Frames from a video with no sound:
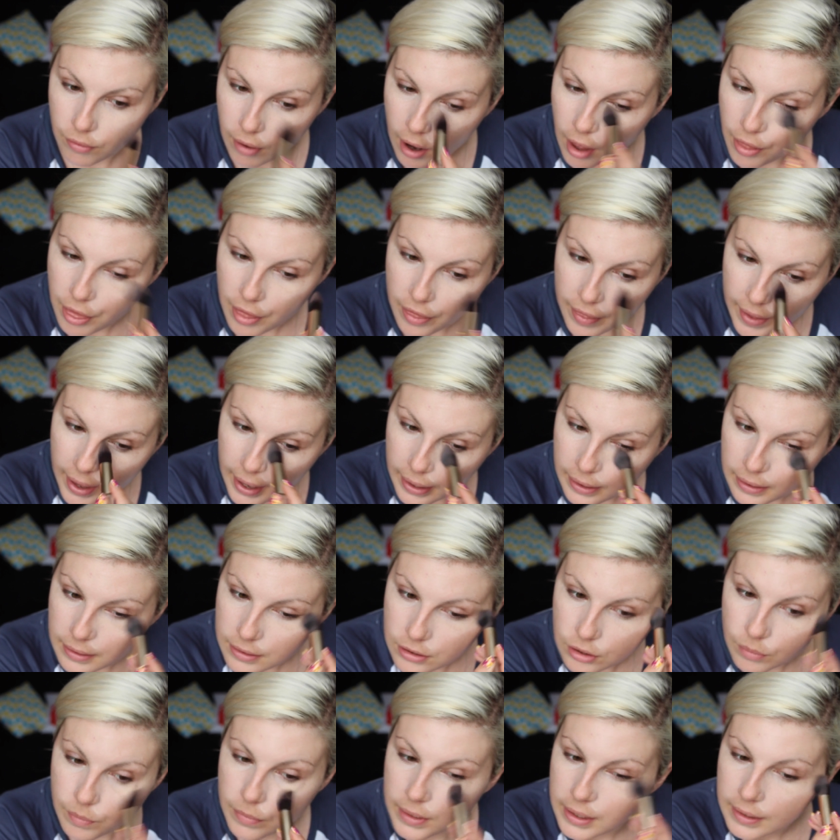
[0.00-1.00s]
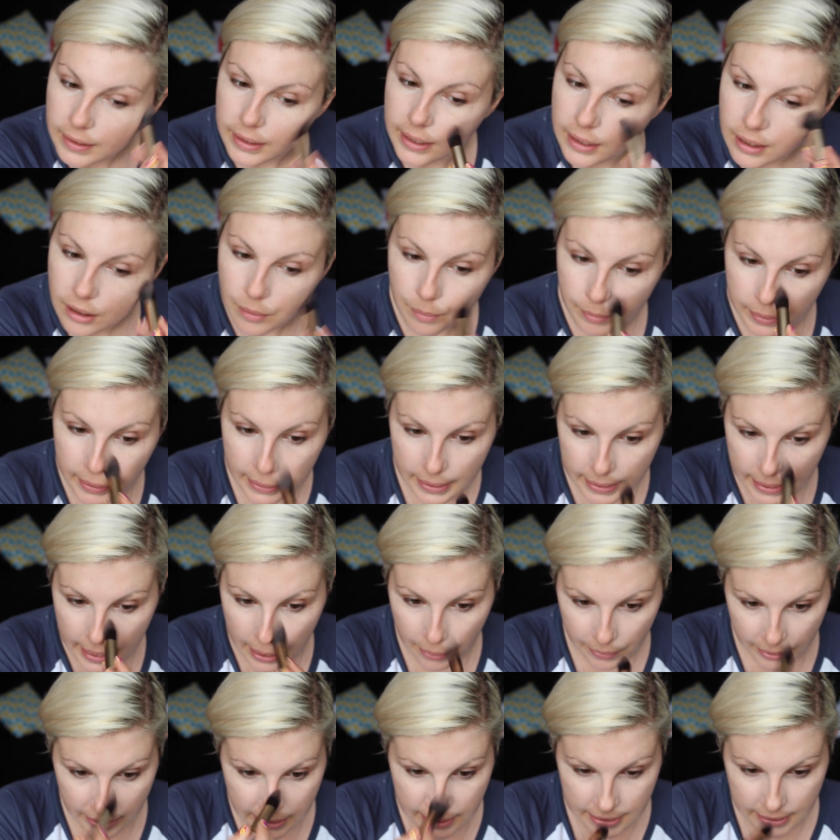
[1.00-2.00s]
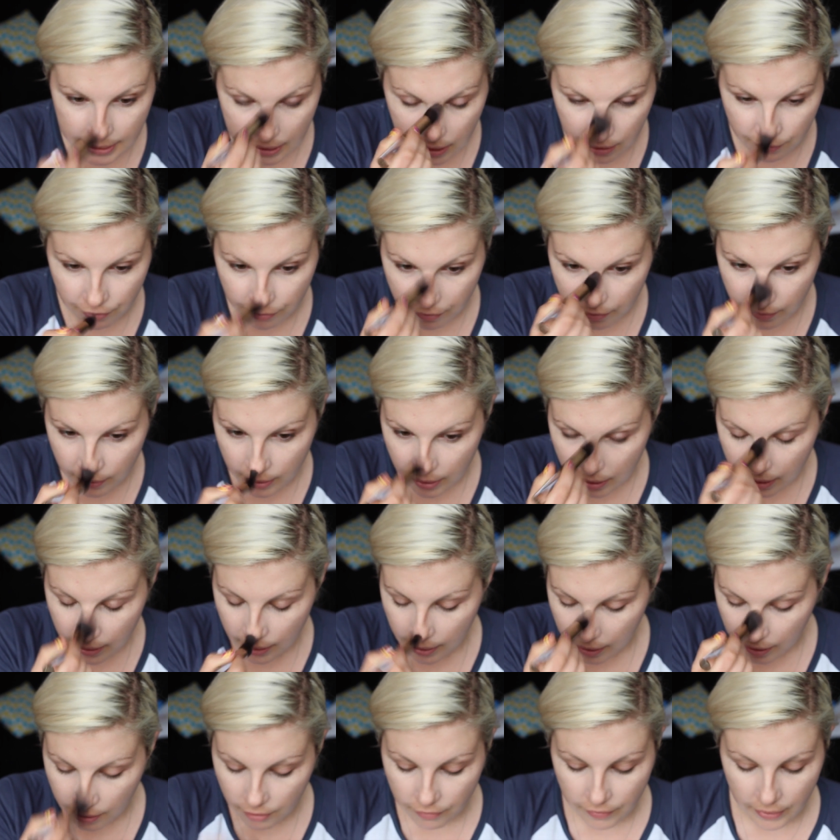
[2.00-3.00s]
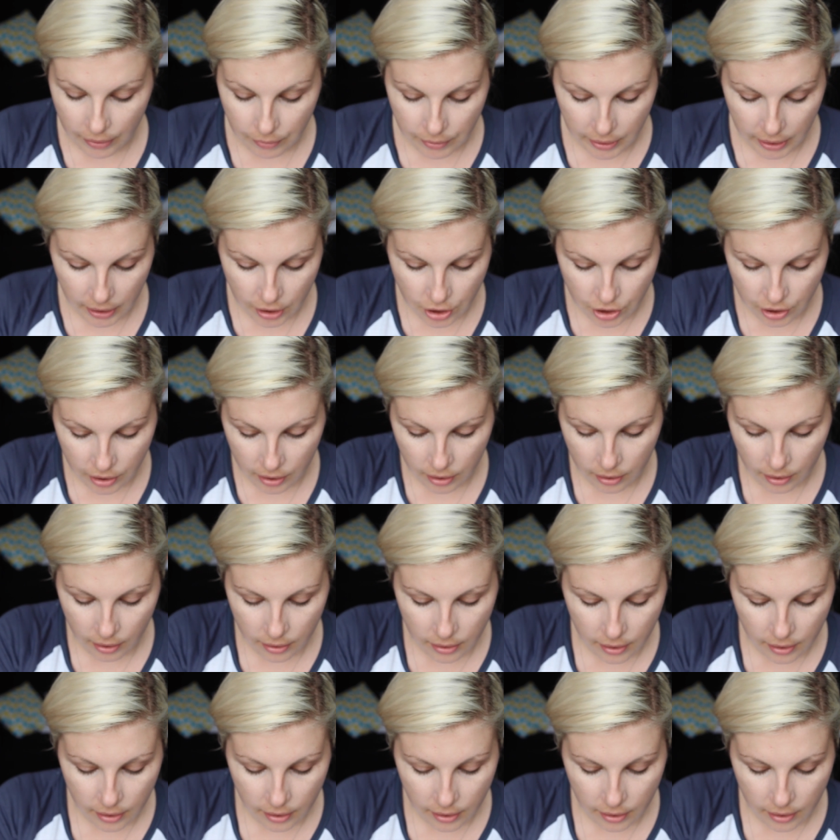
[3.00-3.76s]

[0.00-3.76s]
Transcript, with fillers: rather than something that you can blend out instead of a foundation.